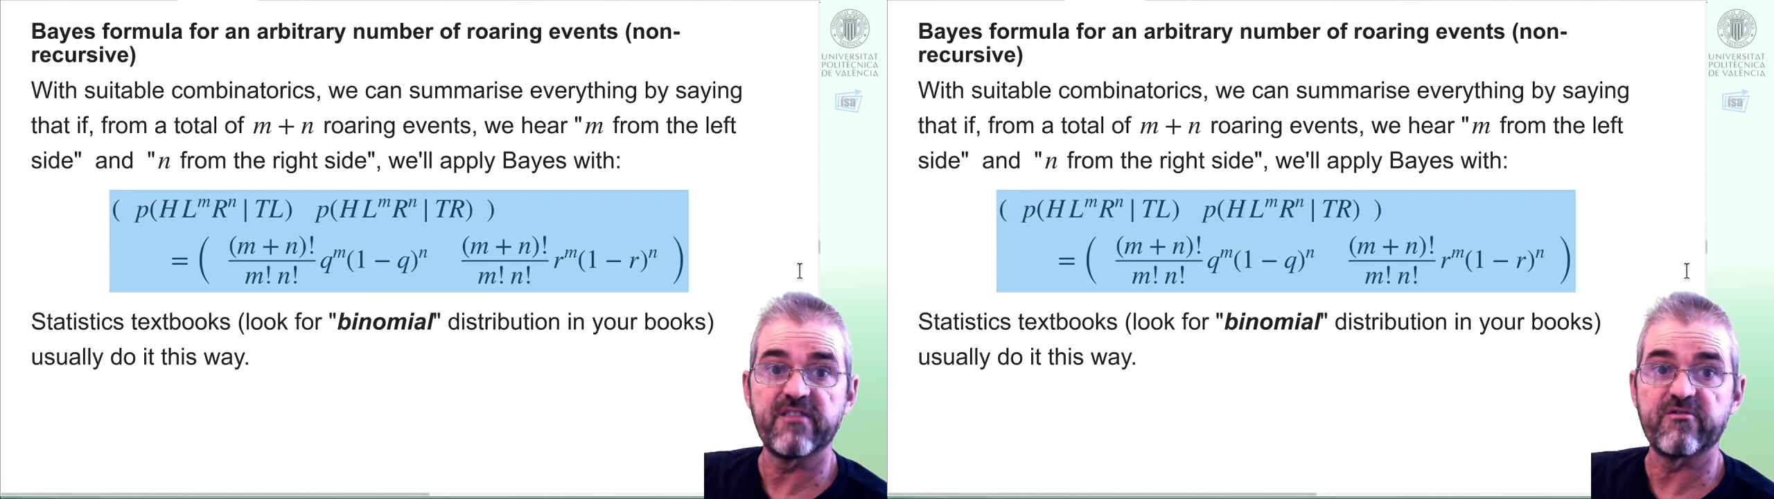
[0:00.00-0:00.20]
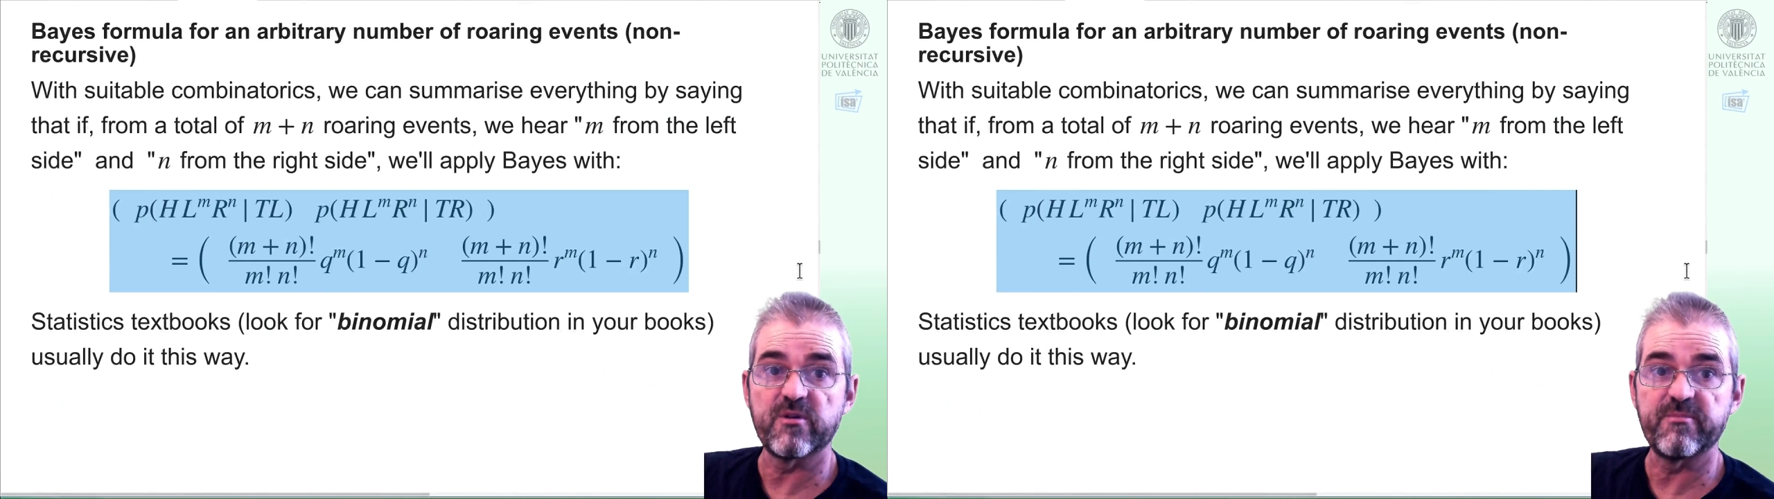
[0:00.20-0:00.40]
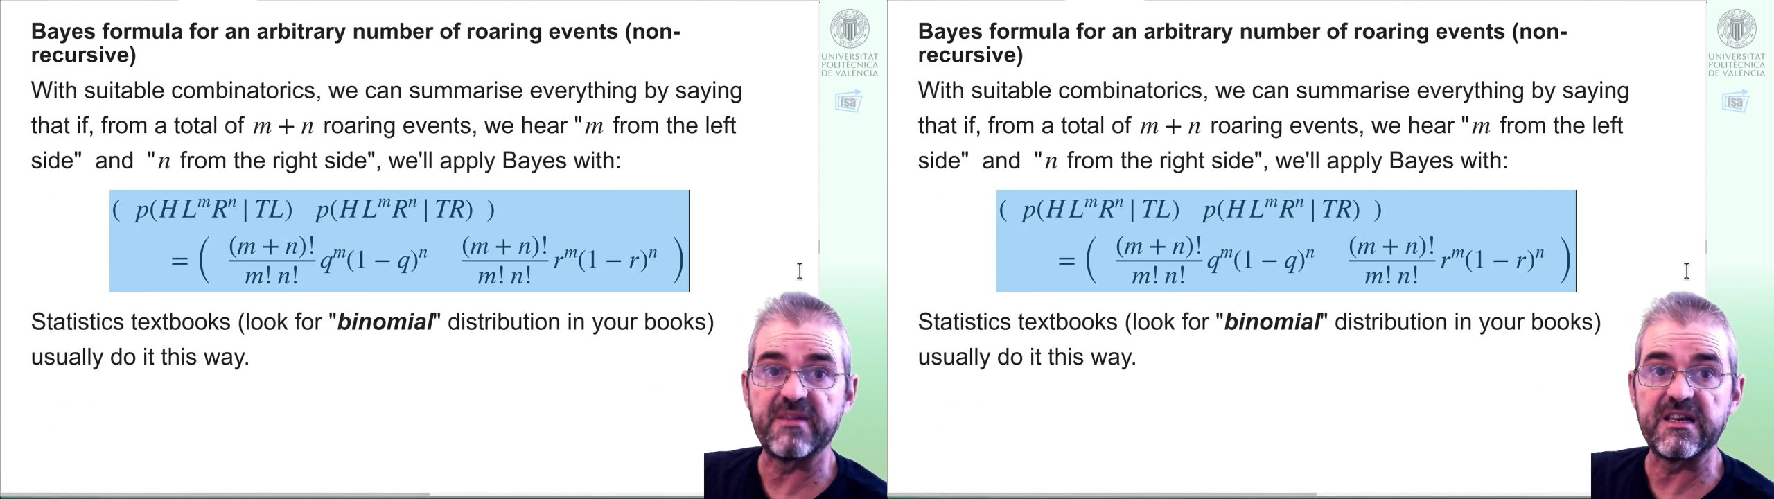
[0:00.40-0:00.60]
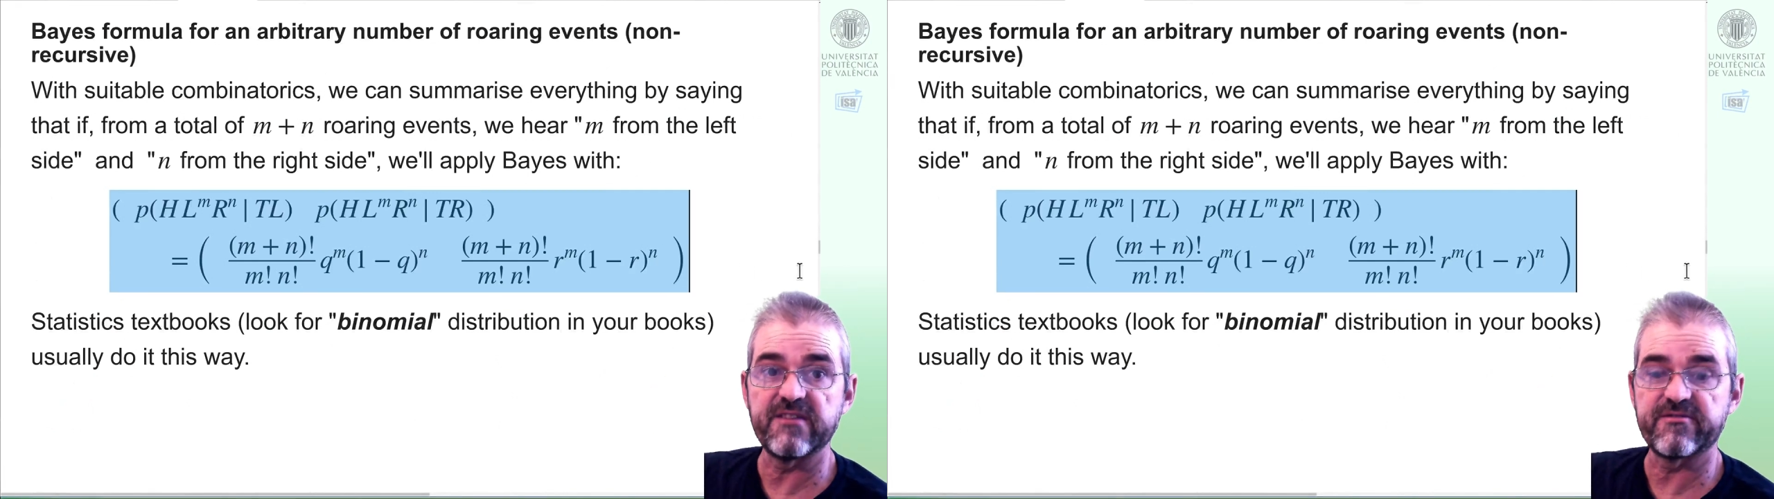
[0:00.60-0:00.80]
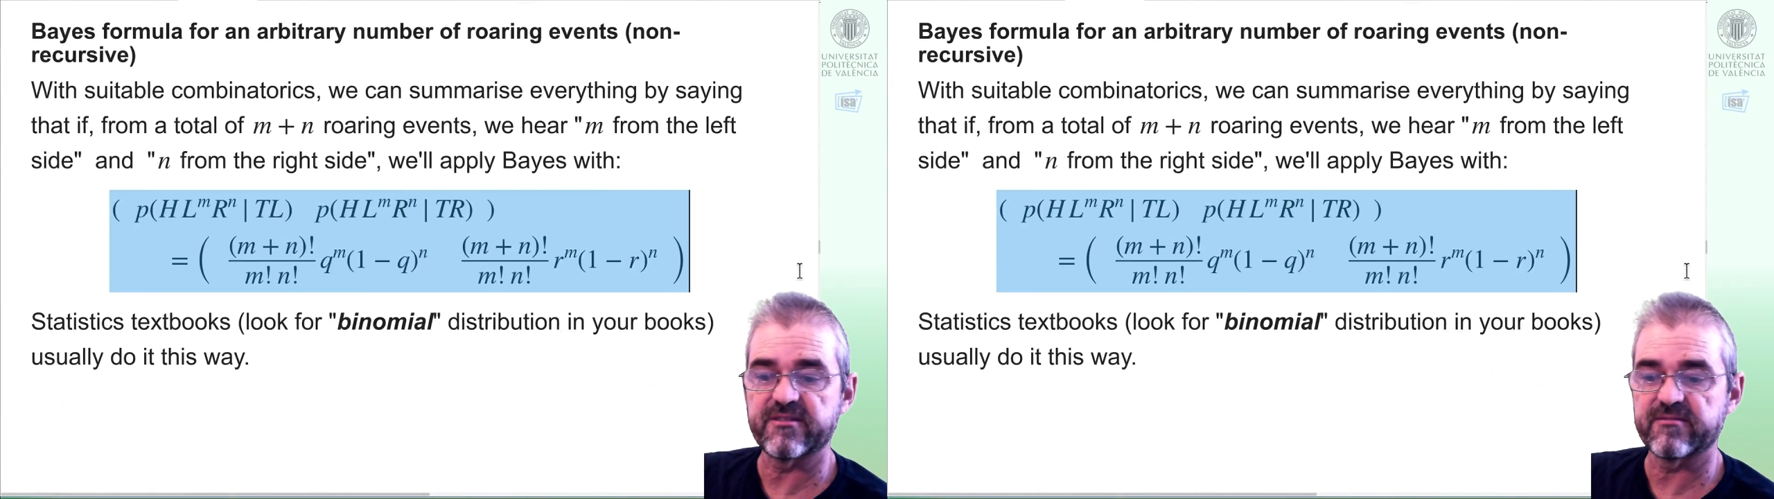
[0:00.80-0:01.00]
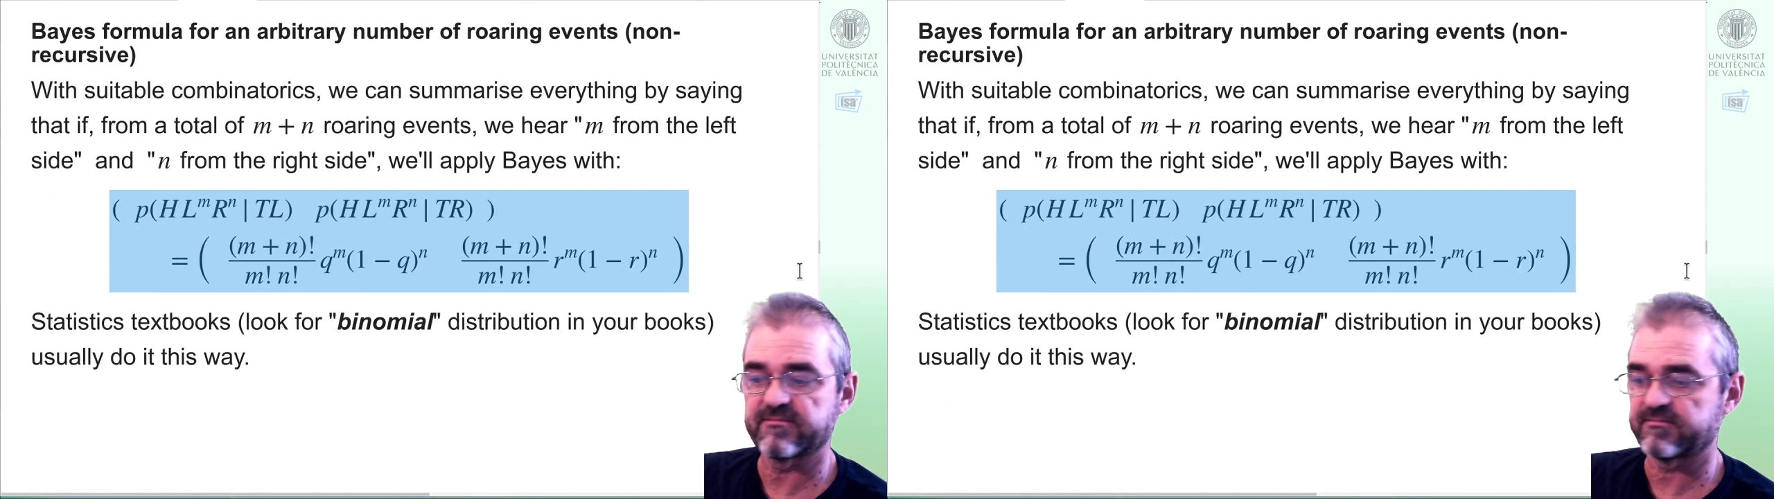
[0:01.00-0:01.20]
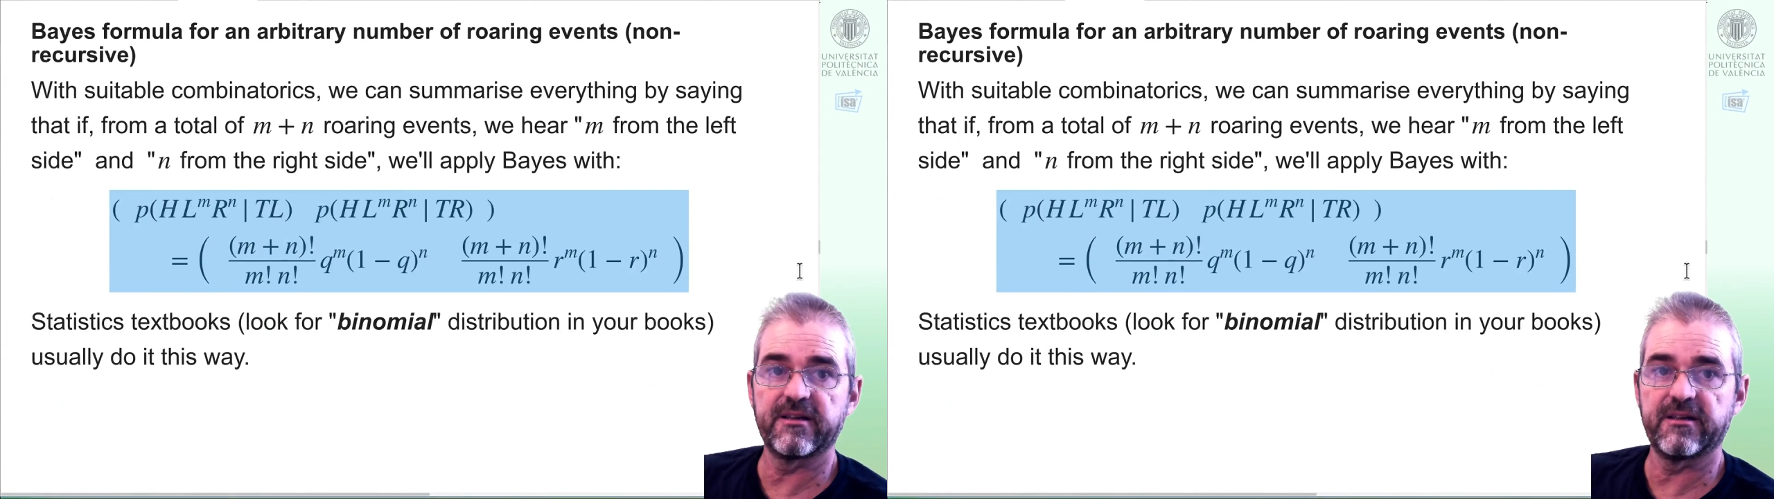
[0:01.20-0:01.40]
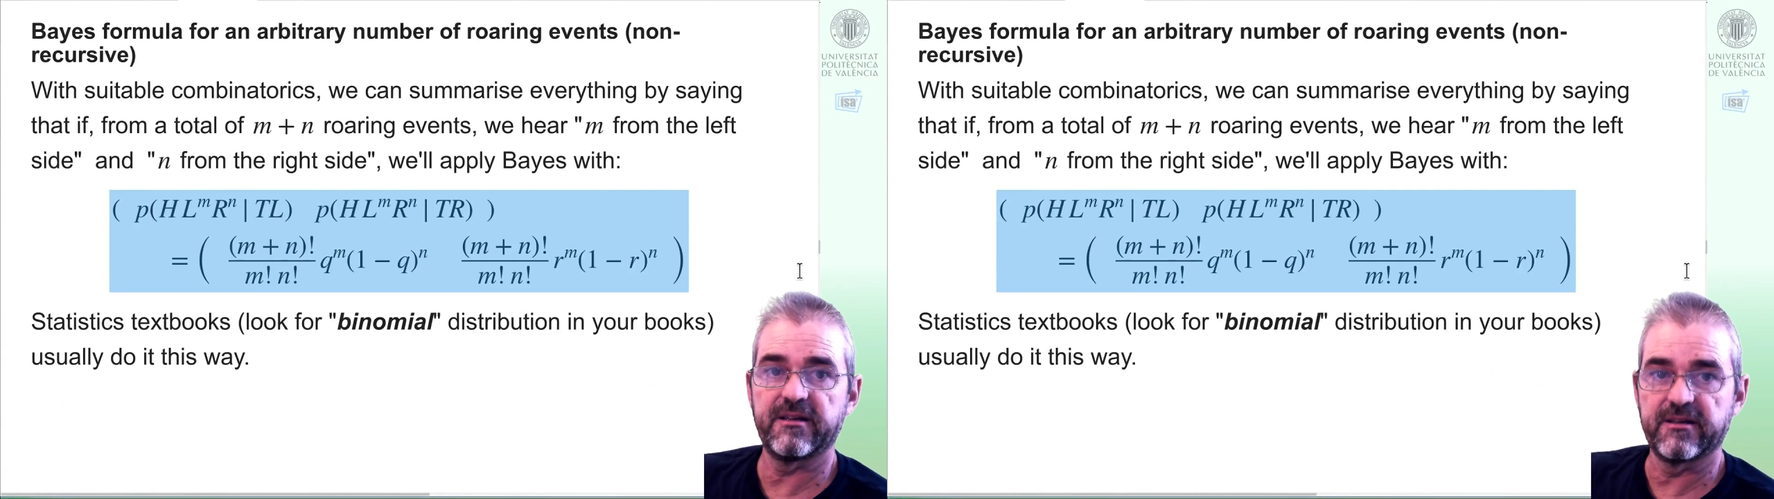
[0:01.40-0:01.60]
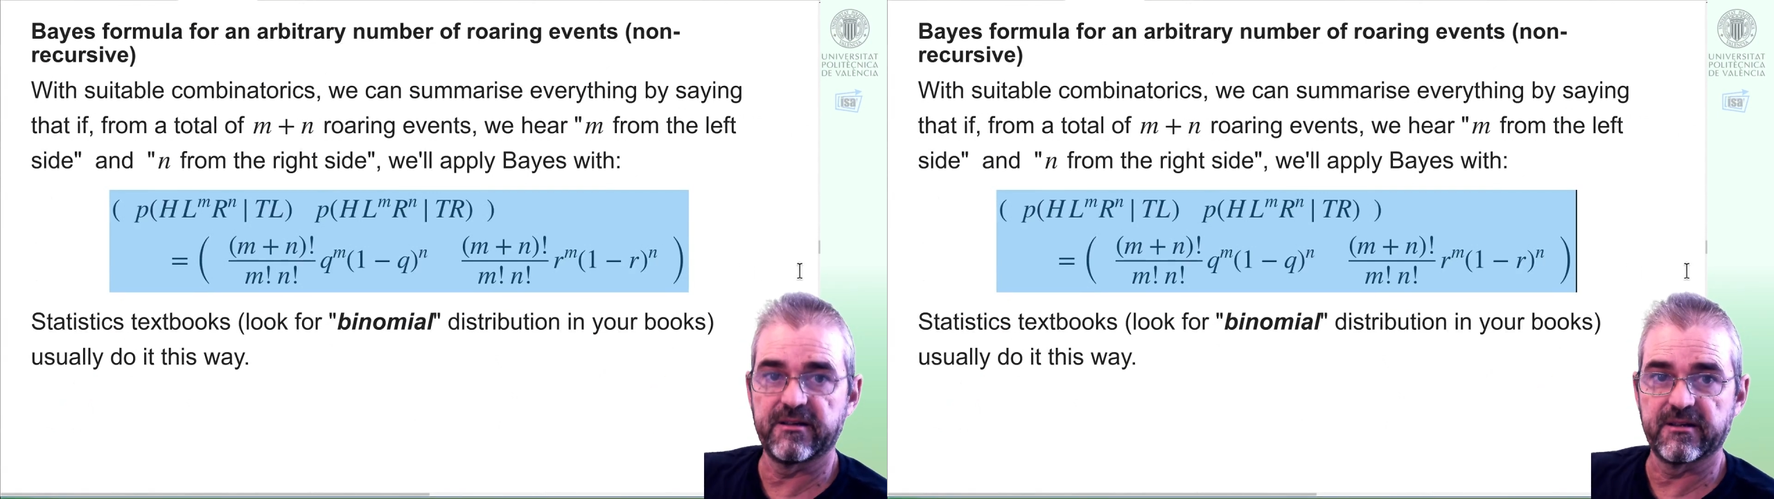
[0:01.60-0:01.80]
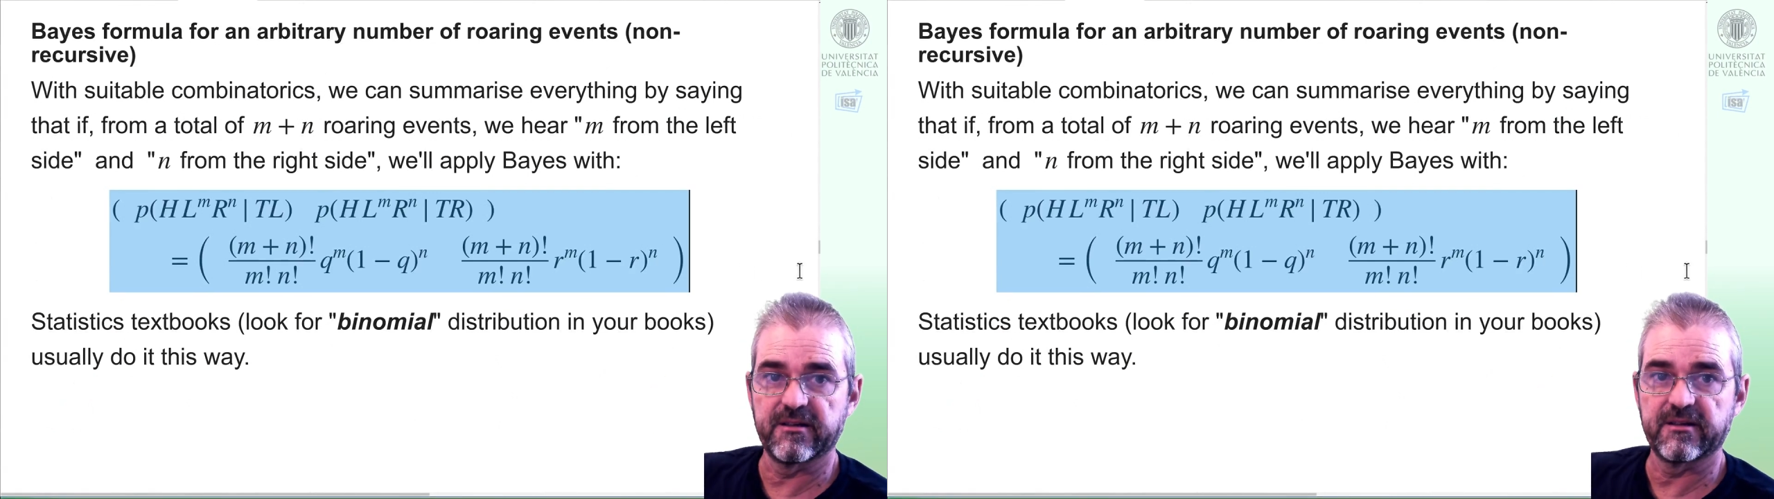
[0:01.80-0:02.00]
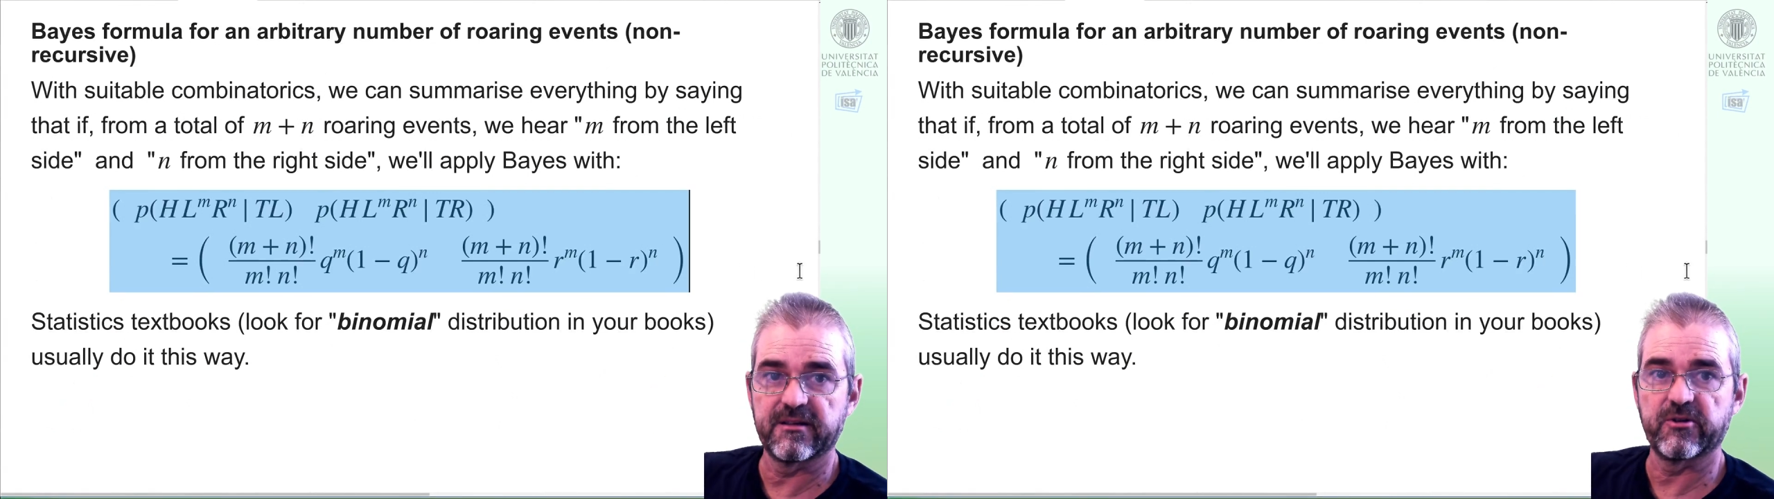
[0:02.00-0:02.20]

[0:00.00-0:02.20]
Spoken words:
if we believed in